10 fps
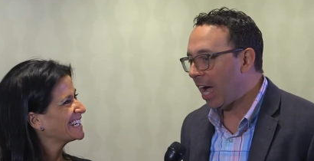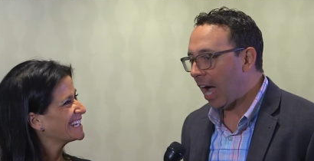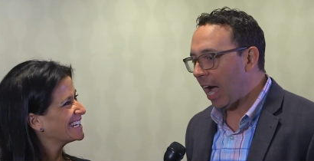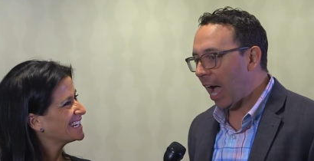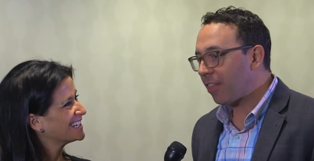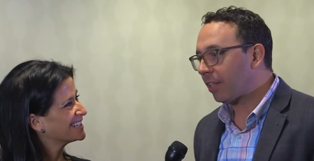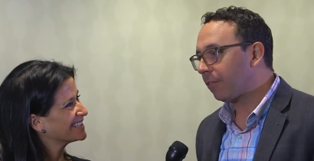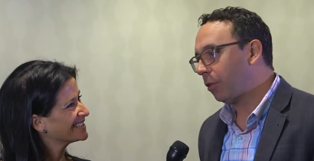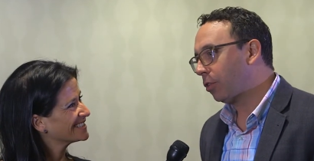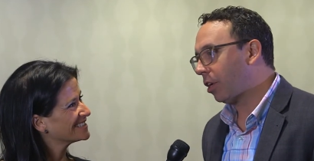Speaker 1: Uh, I think
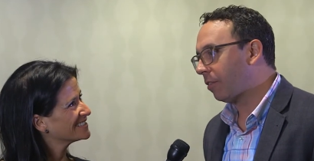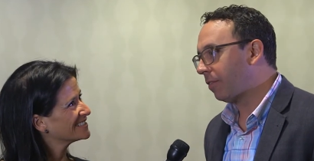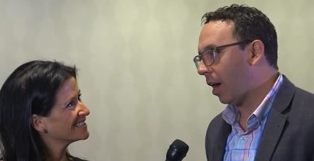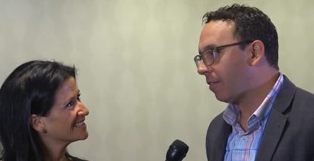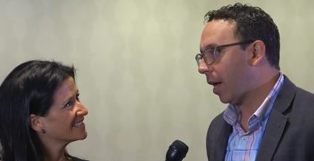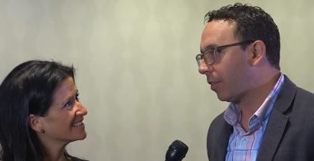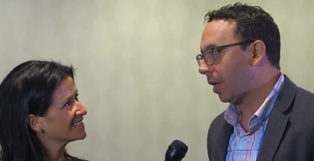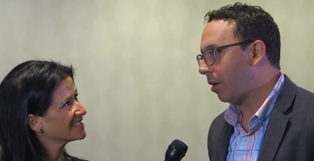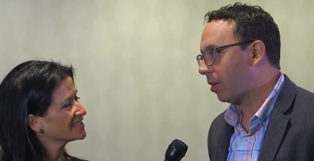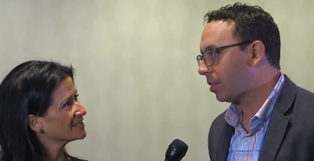the future of, of
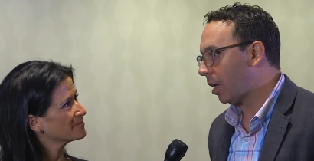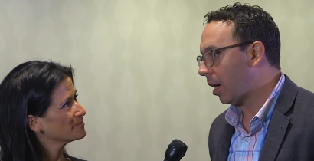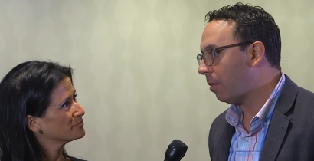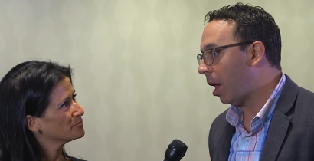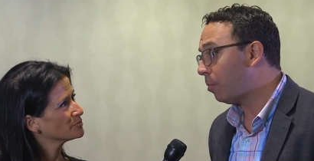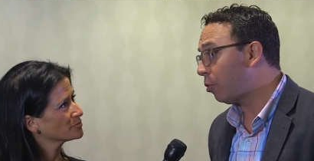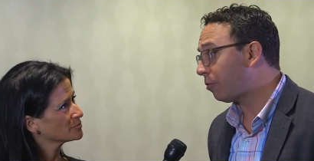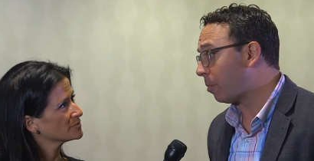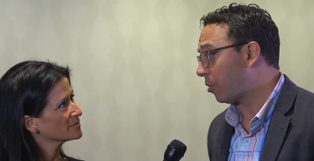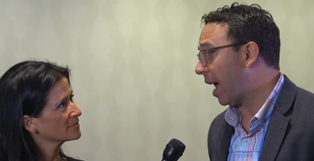healthcare is um, a
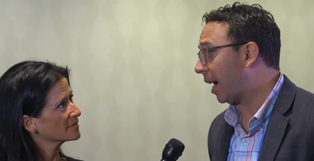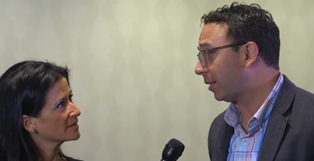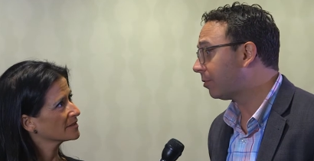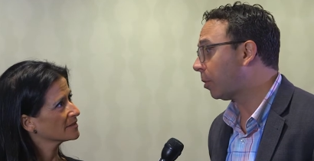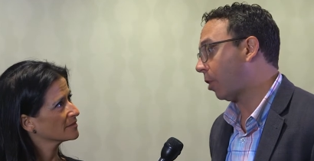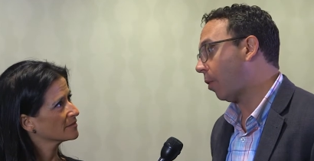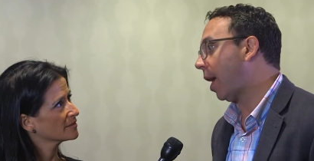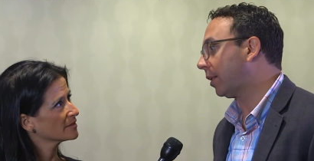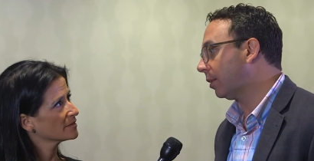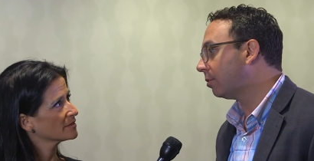move from reactive to
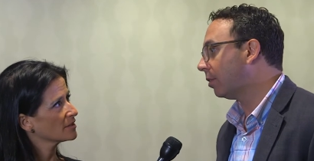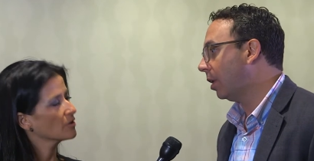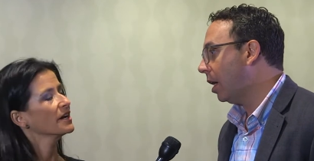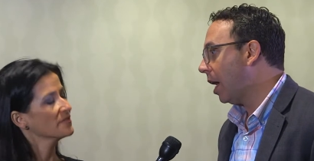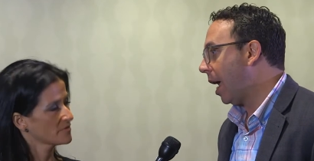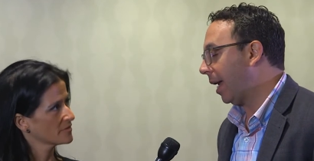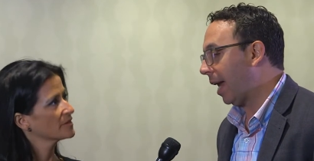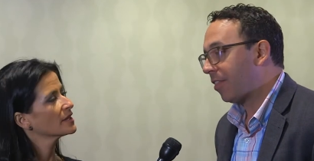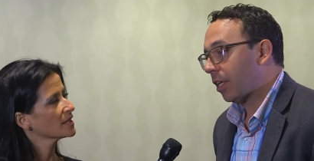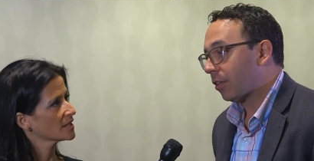proactive. Okay.
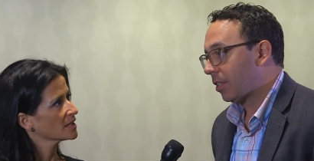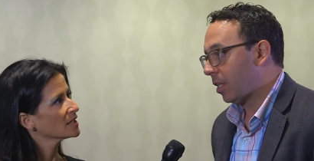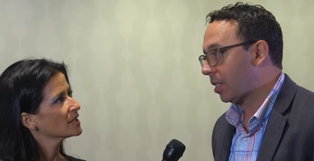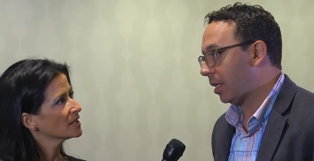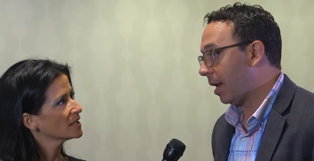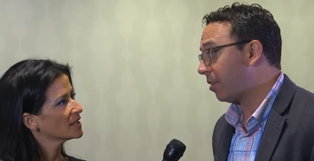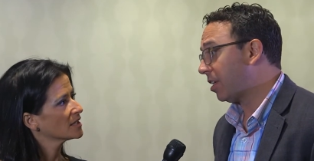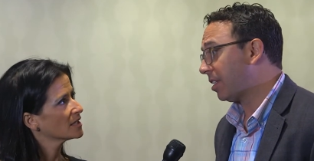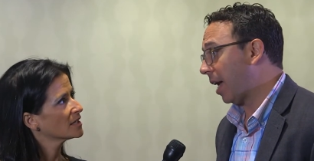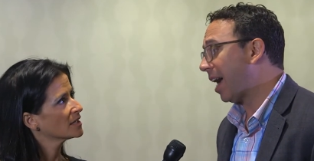And I think you'll see this in
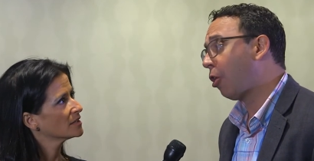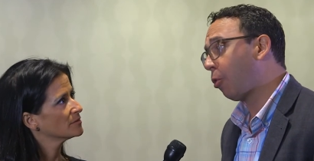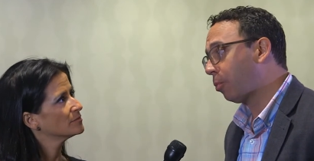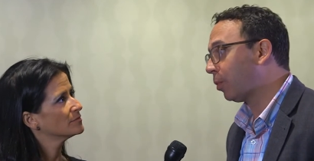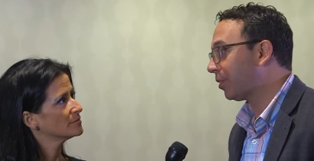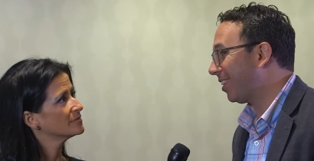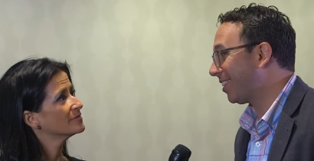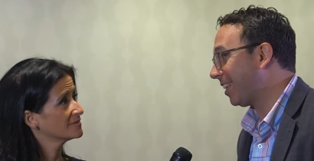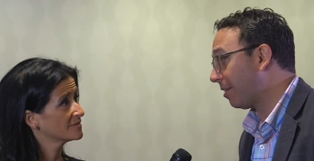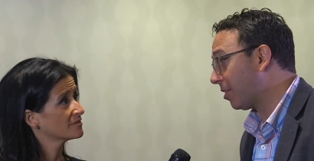every, I hope we'll see
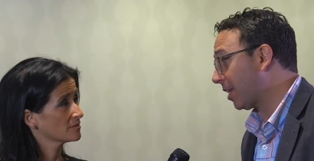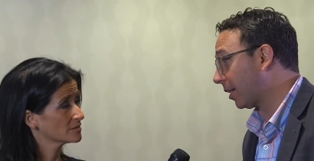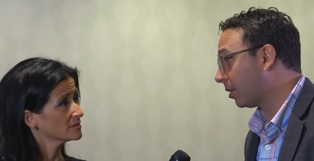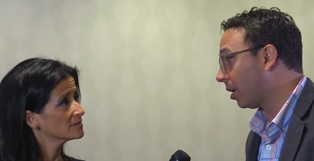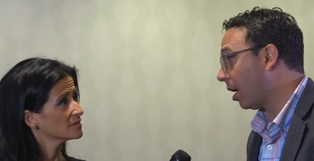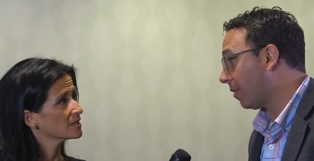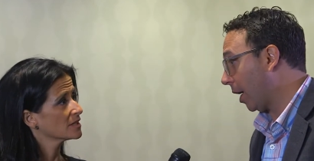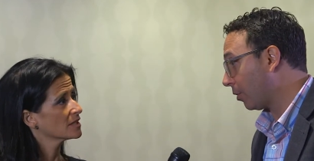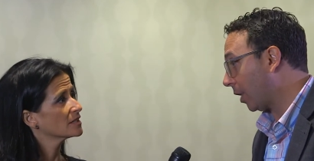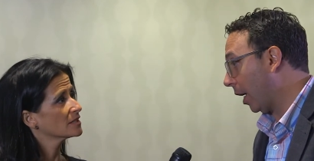this in every sector of
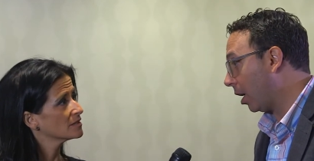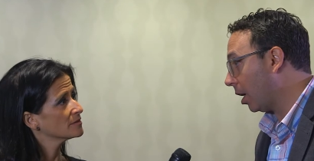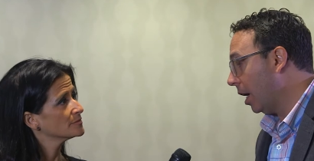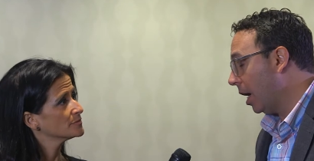healthcare.